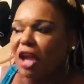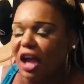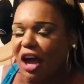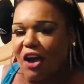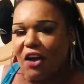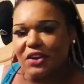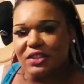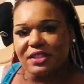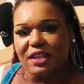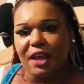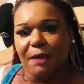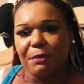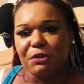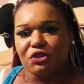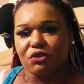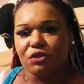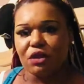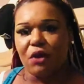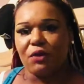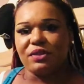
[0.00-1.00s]
all the time. But
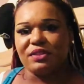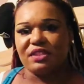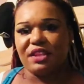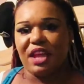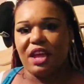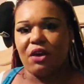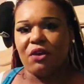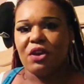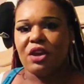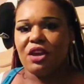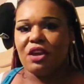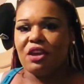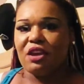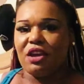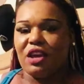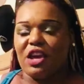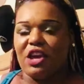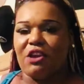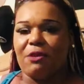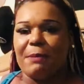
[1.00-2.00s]
you notice now,
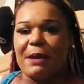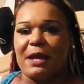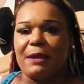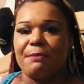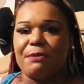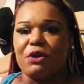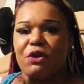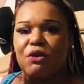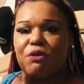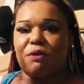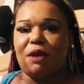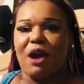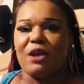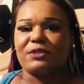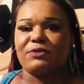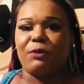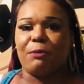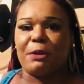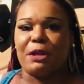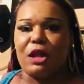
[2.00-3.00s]
everybody be
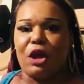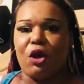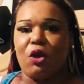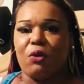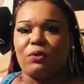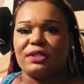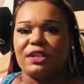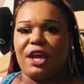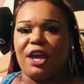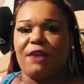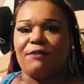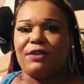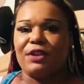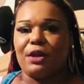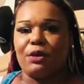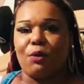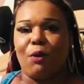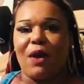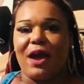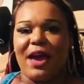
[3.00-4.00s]
across from a long table
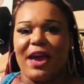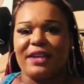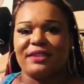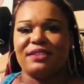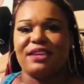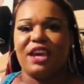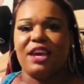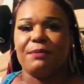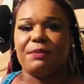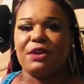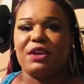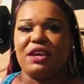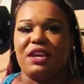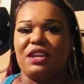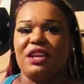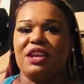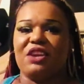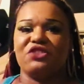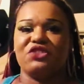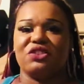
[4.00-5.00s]
and a wide table.
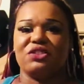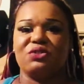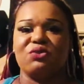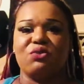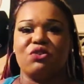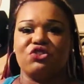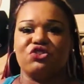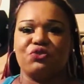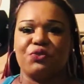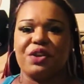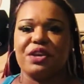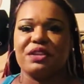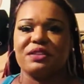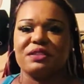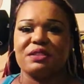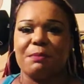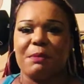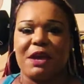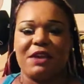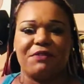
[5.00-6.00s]
And they'll just throw a drink in
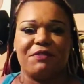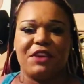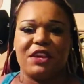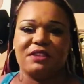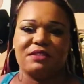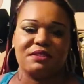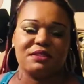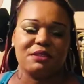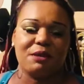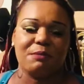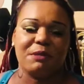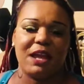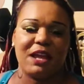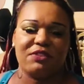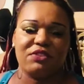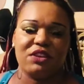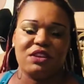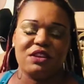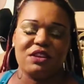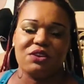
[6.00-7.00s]
somebody's face or something
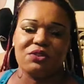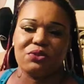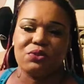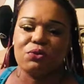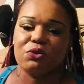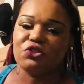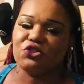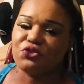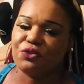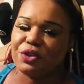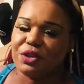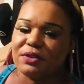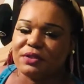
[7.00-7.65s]
like that. They'll throw a drink.